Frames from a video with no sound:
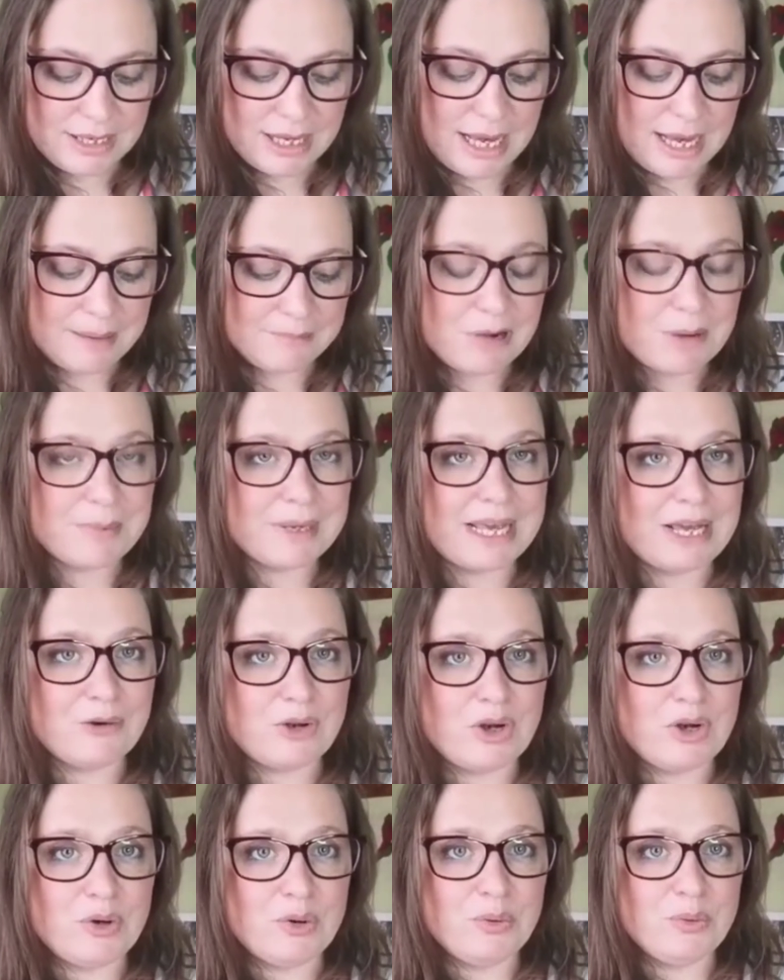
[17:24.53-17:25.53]
And rubbing
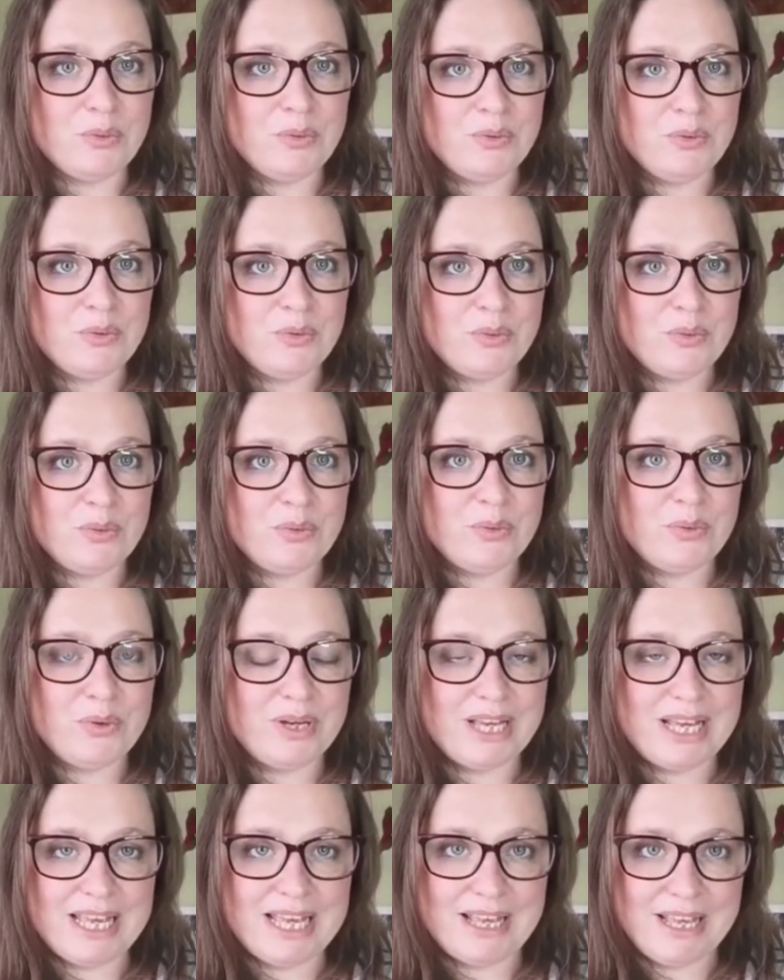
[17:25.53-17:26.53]
alcohol
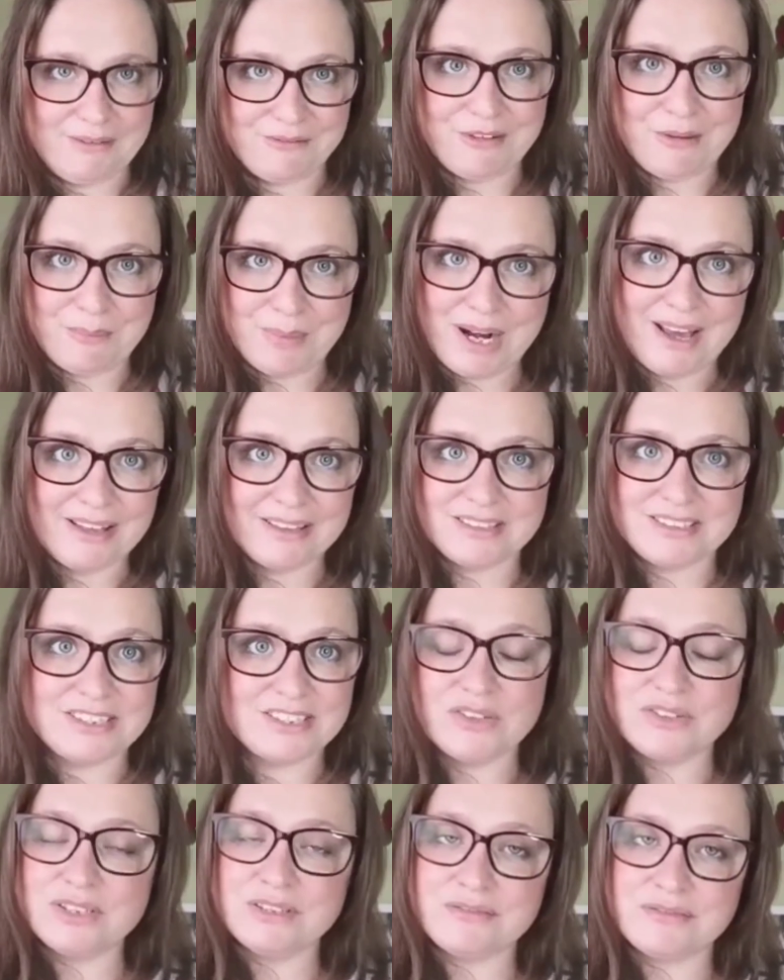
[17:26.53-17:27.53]
for plants is
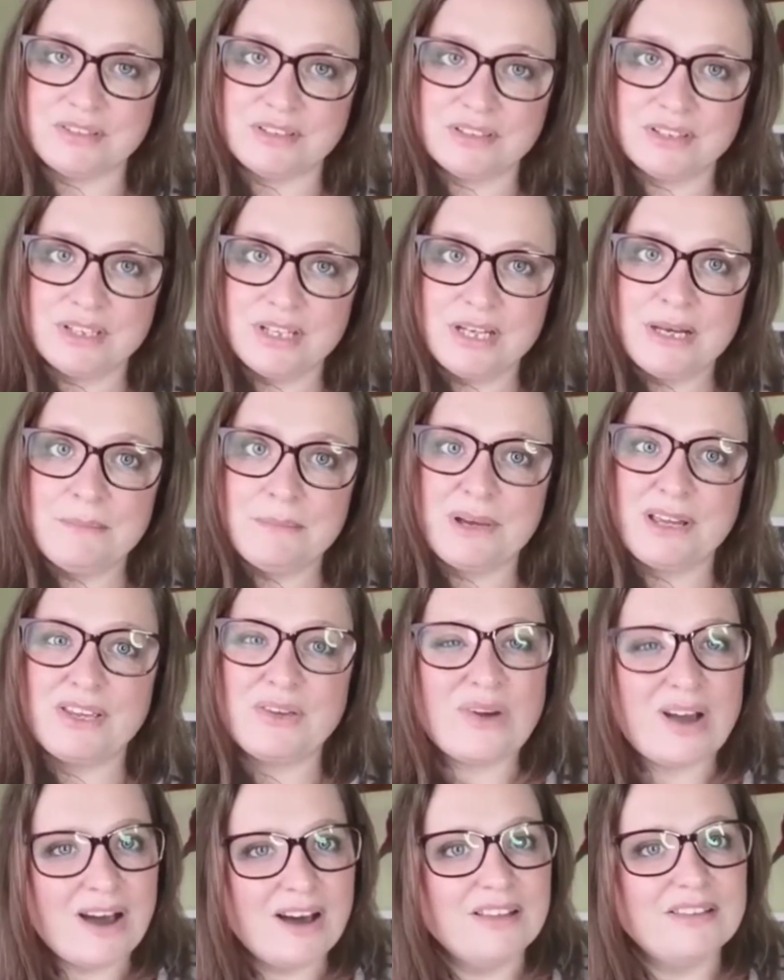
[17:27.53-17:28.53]
no different, but
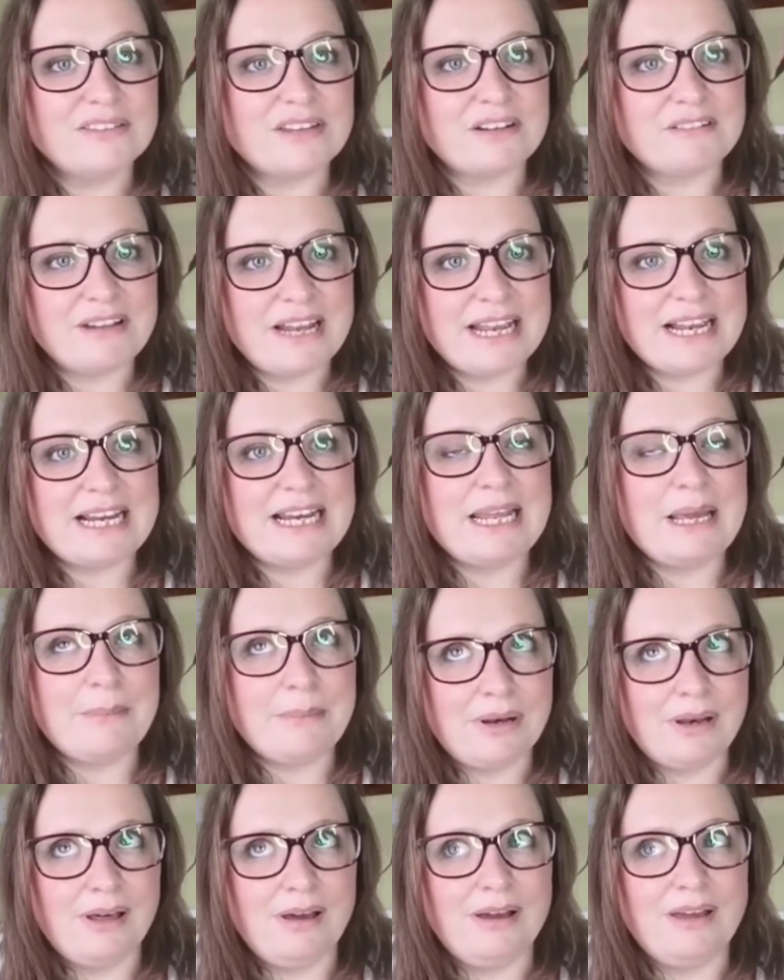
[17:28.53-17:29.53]
you can't directly
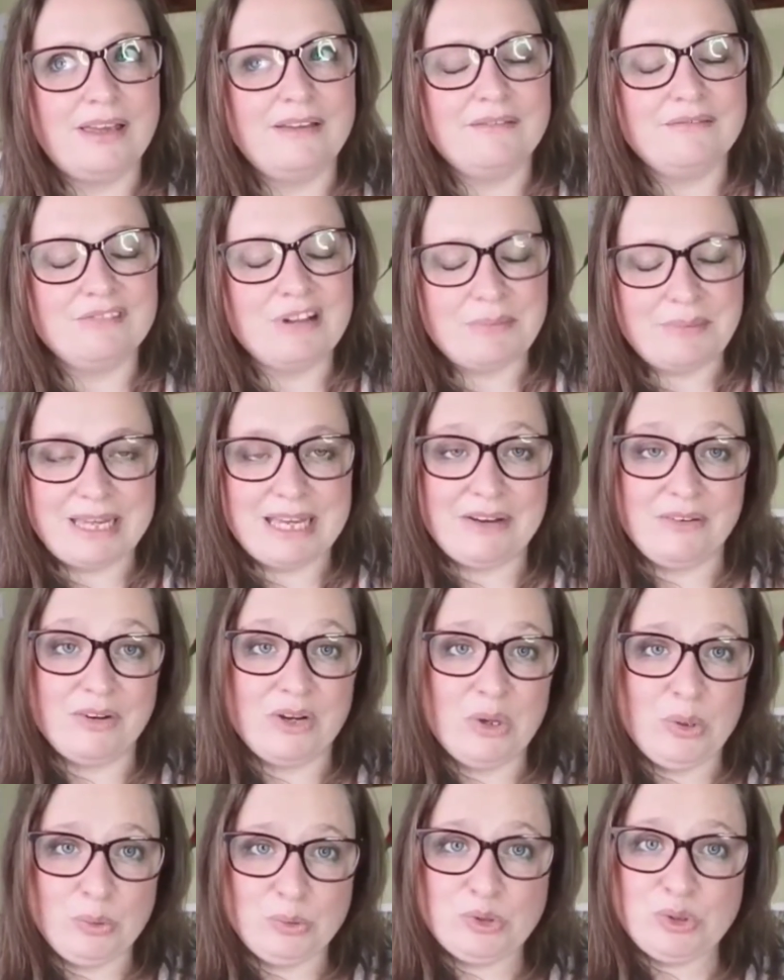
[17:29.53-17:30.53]
apply rubbing
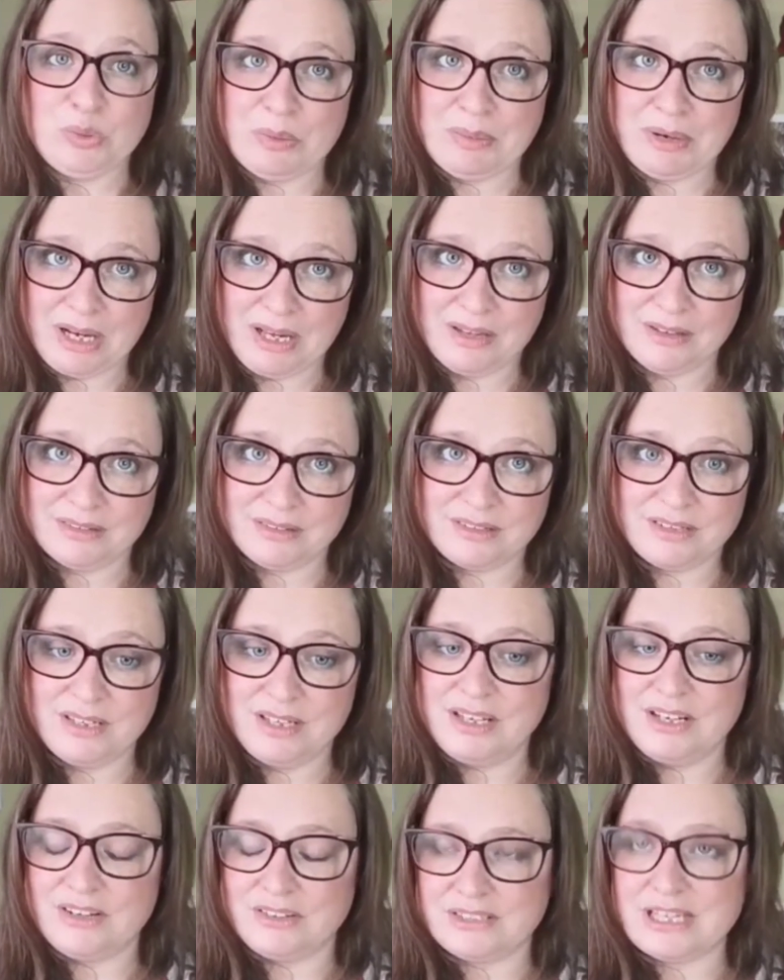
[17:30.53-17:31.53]
alcohol to a plant
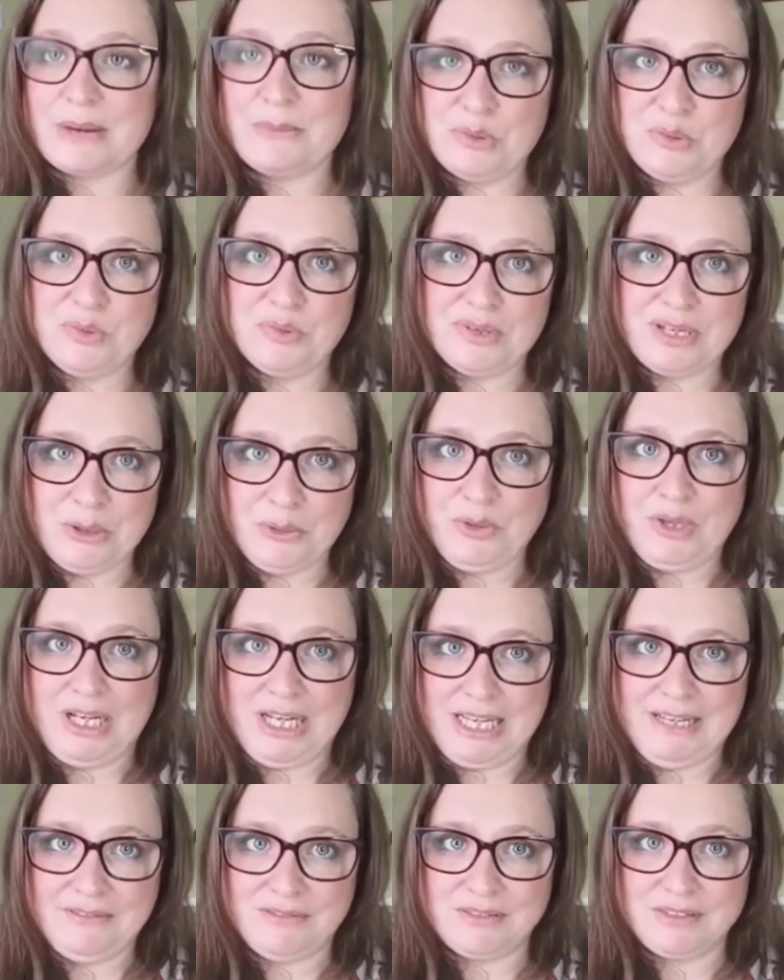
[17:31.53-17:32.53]
because that will kill the
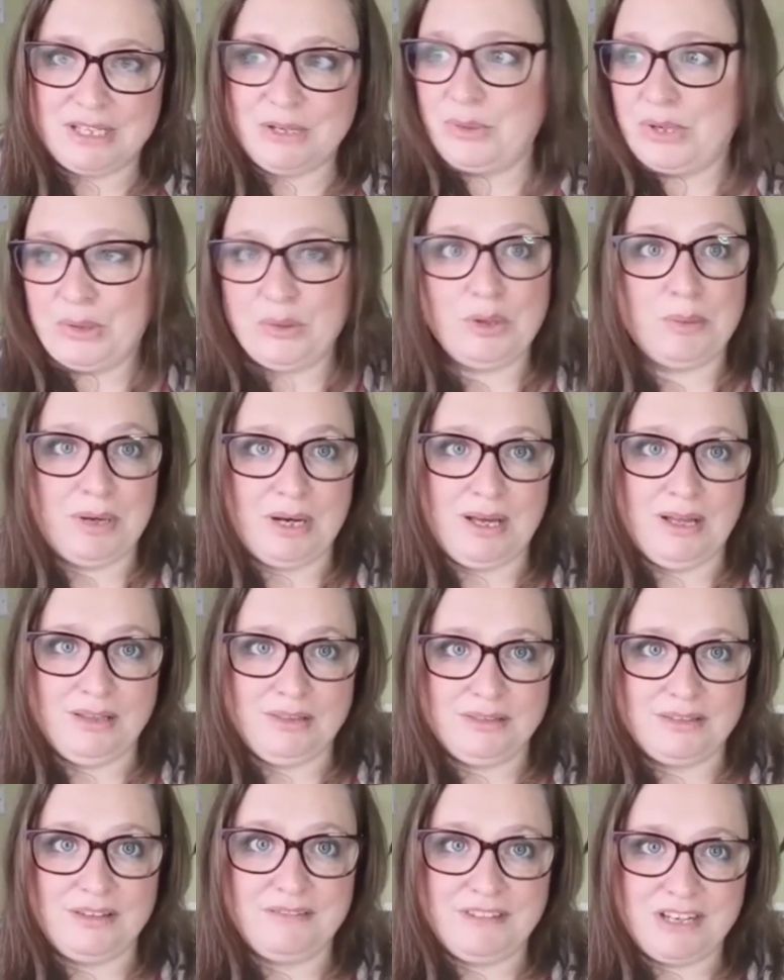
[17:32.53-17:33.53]
leaves, it will kill the
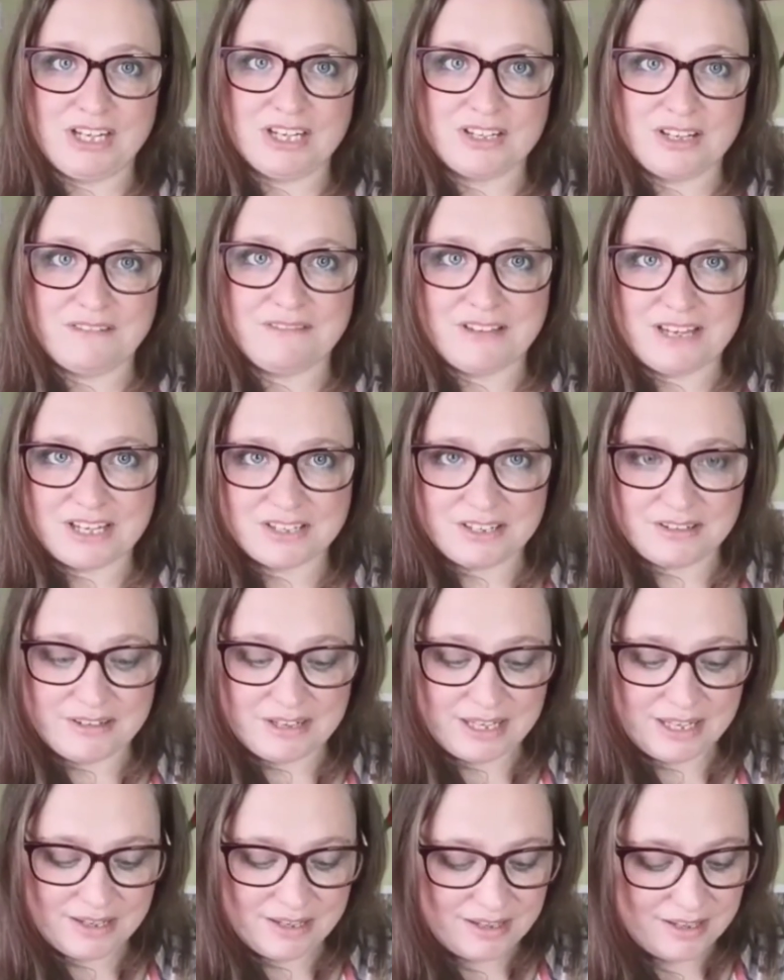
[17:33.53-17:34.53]
plant
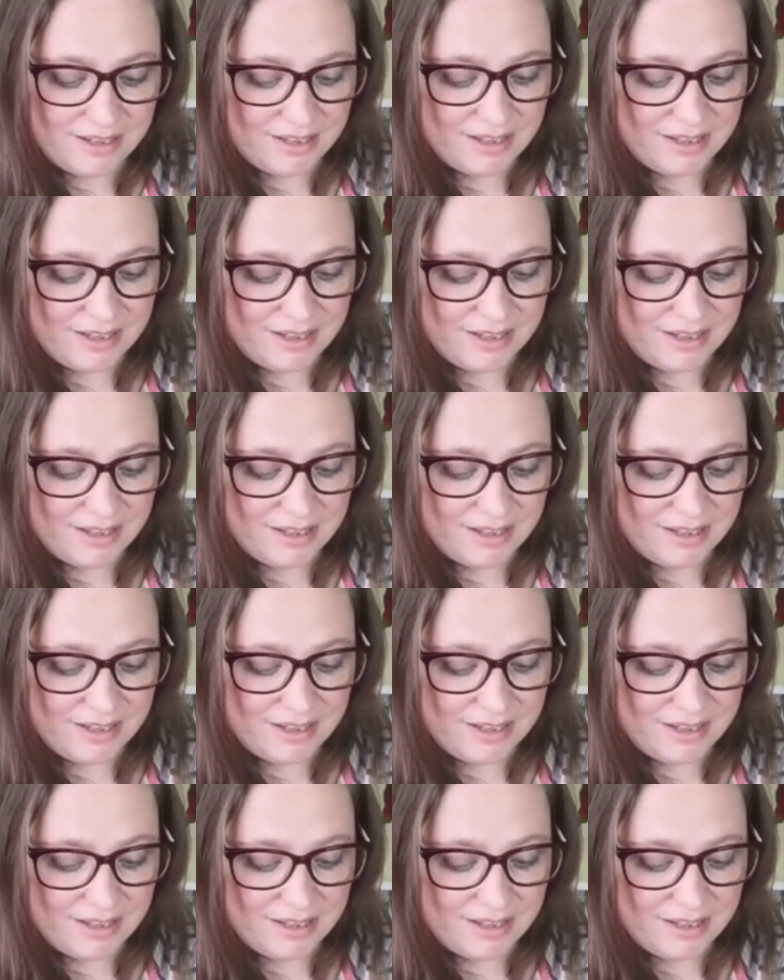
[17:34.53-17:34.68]
effectively.